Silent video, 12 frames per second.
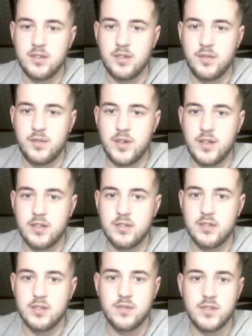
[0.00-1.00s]
So I think
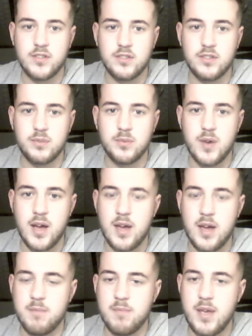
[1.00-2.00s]
this is
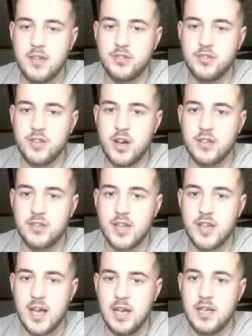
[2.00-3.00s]
where it may start to
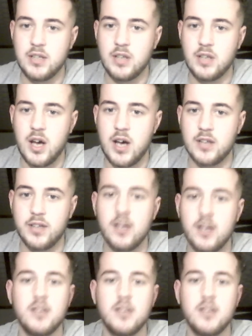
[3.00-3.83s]
get a little harder.